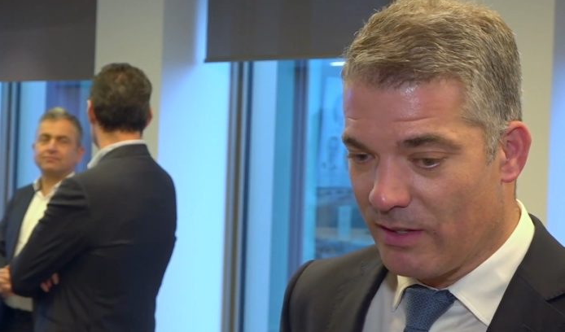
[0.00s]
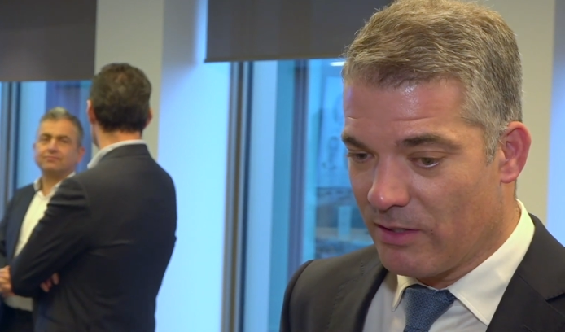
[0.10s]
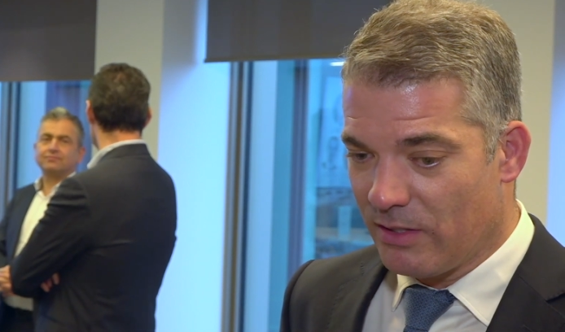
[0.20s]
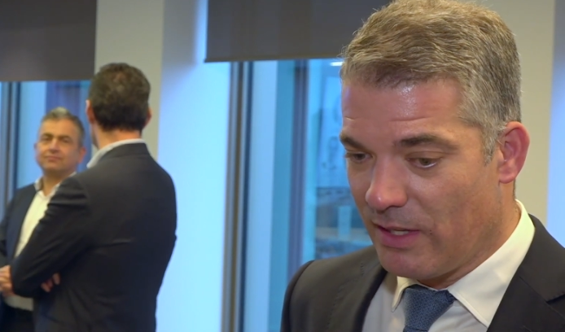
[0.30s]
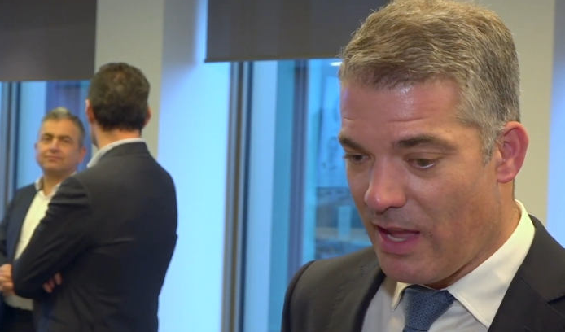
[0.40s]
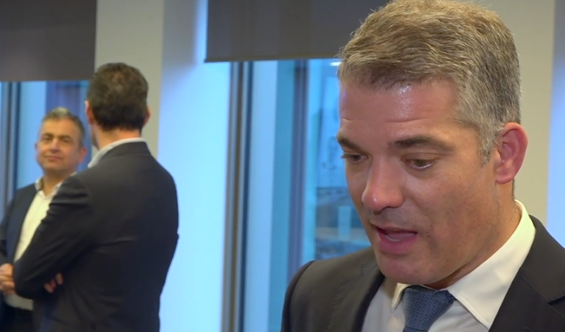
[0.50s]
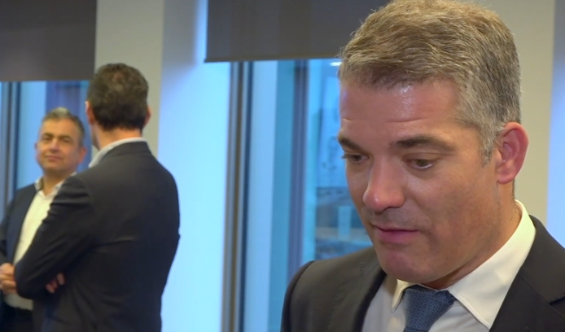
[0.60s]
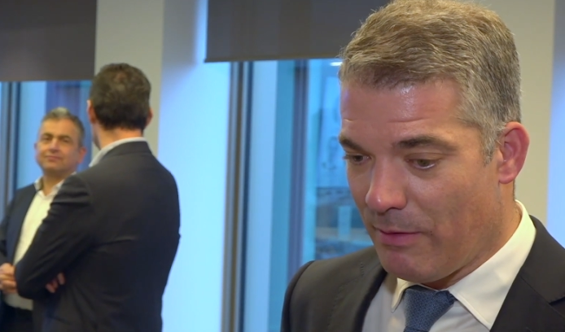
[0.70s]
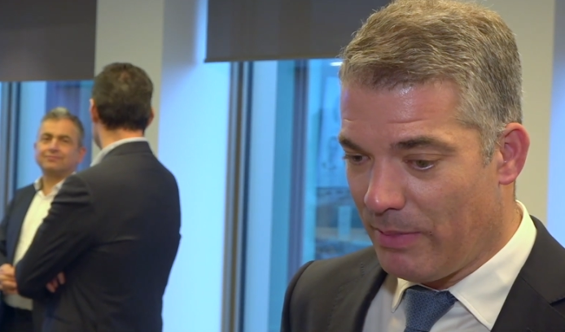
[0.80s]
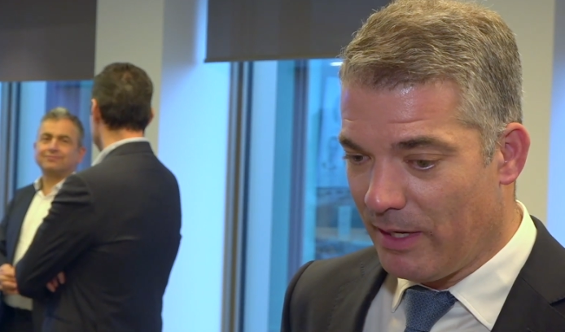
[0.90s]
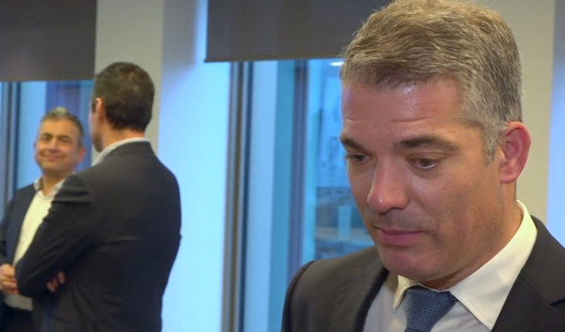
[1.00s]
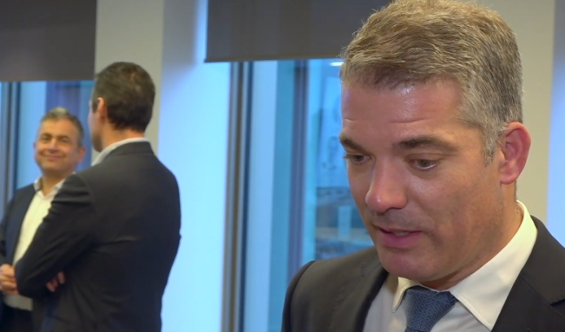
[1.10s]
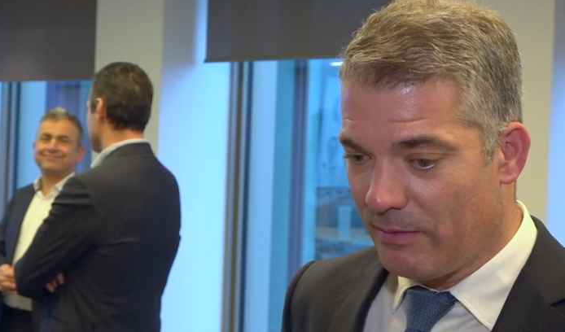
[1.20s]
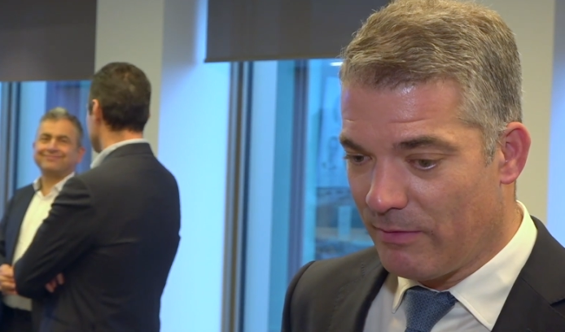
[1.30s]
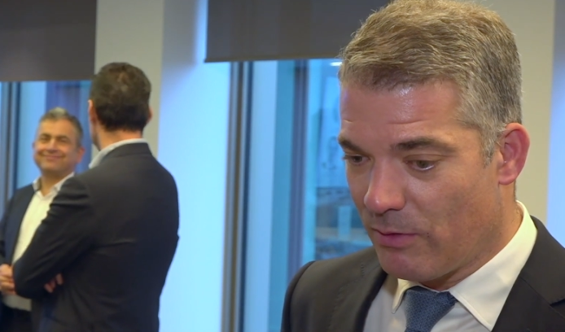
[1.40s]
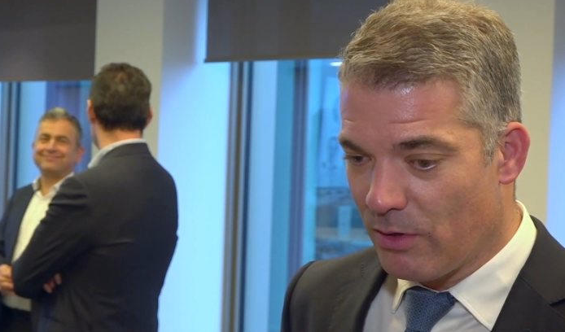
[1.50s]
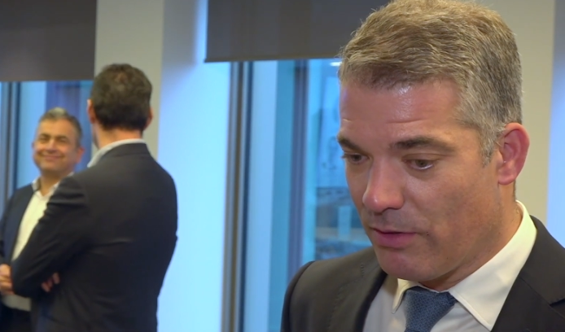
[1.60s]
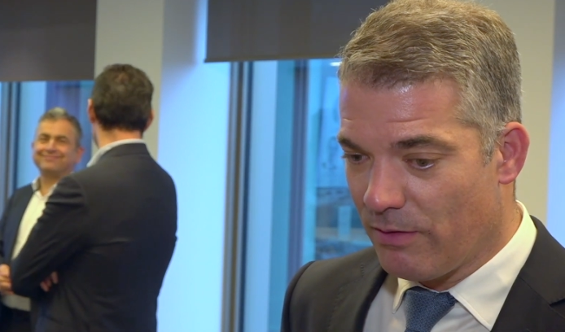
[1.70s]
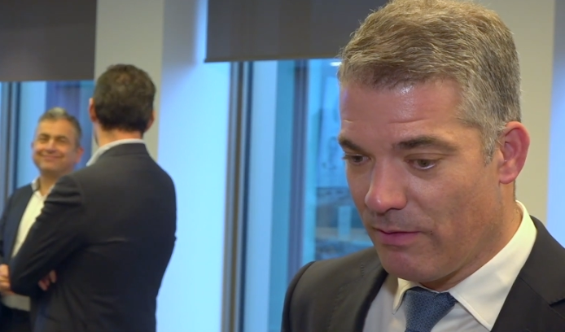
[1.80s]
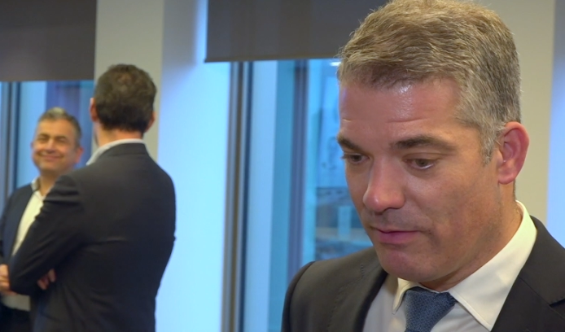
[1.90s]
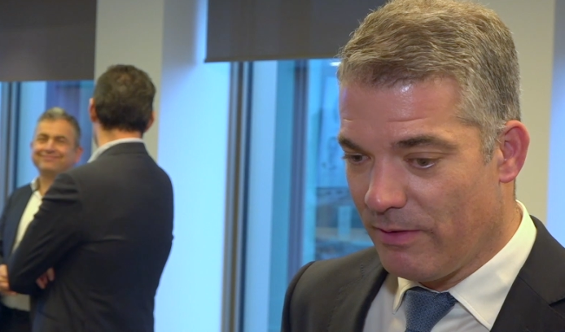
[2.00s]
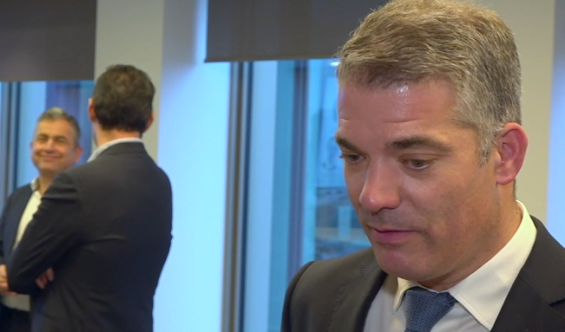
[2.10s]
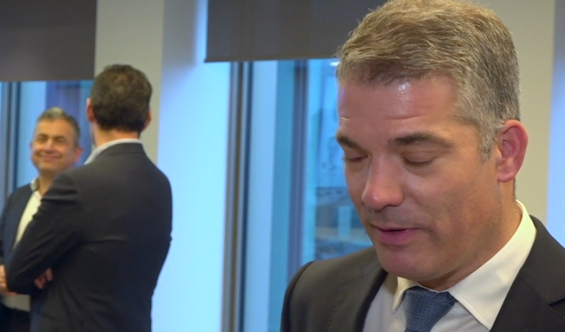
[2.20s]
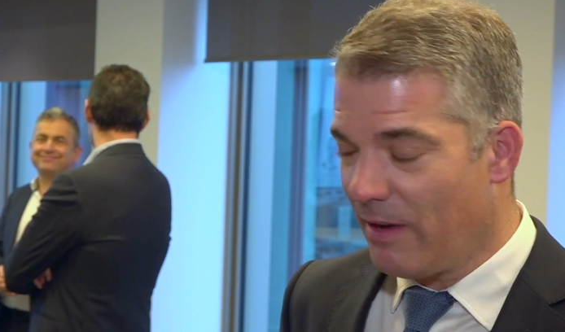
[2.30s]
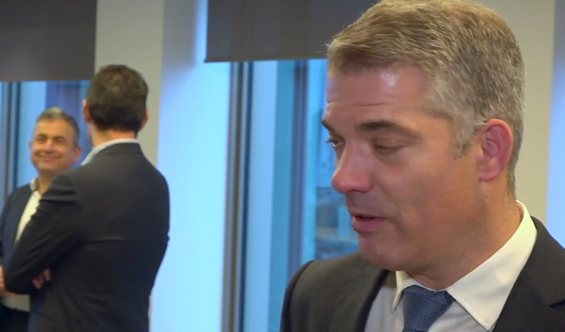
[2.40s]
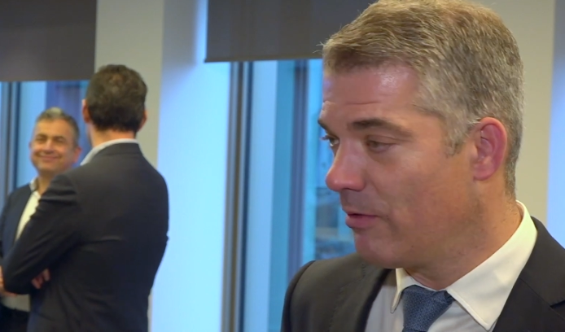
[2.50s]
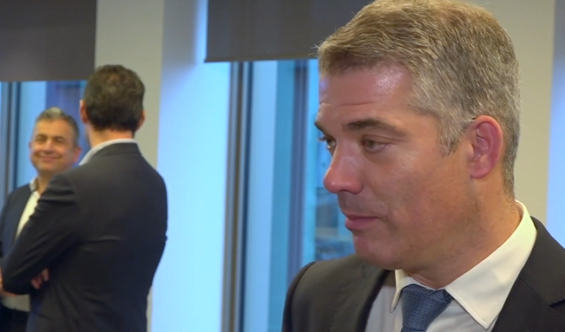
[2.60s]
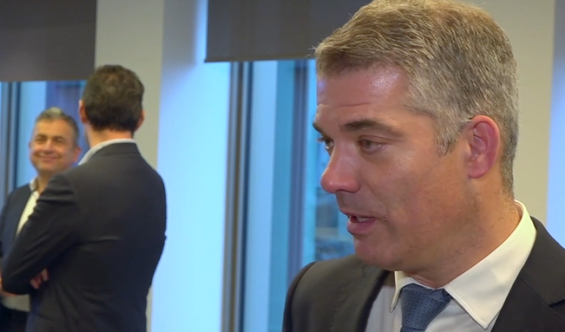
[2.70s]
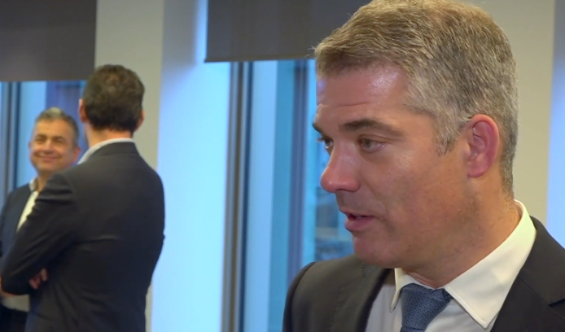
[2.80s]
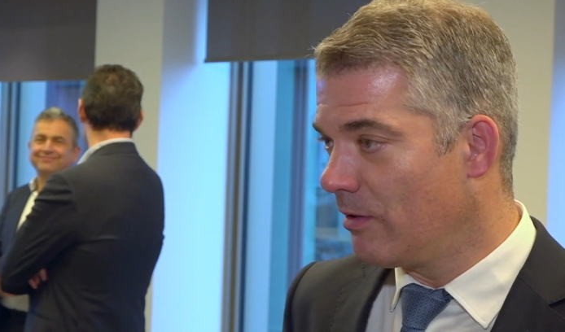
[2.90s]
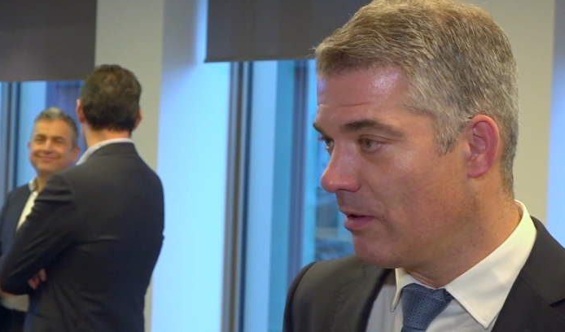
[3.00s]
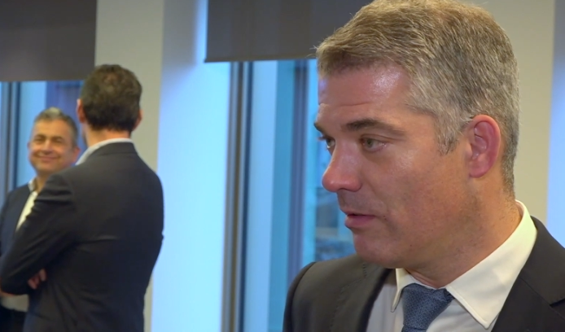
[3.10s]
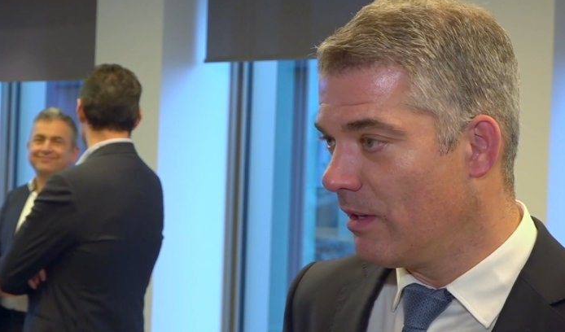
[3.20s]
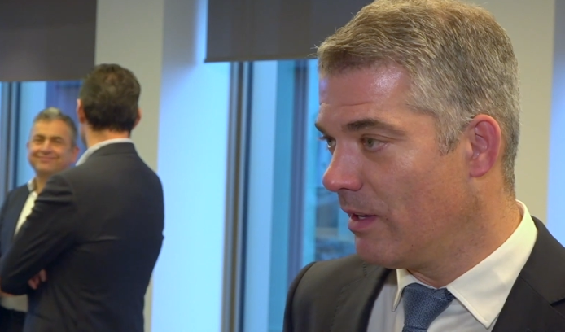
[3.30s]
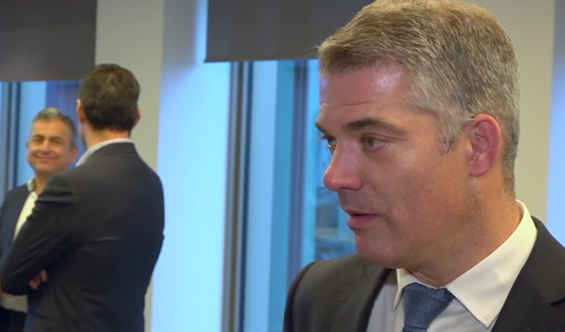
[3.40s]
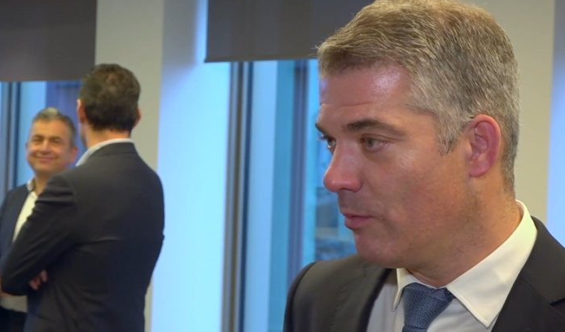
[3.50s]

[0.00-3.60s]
Speaker 1: Currently I have a pipeline worth 500 million euro, yeah?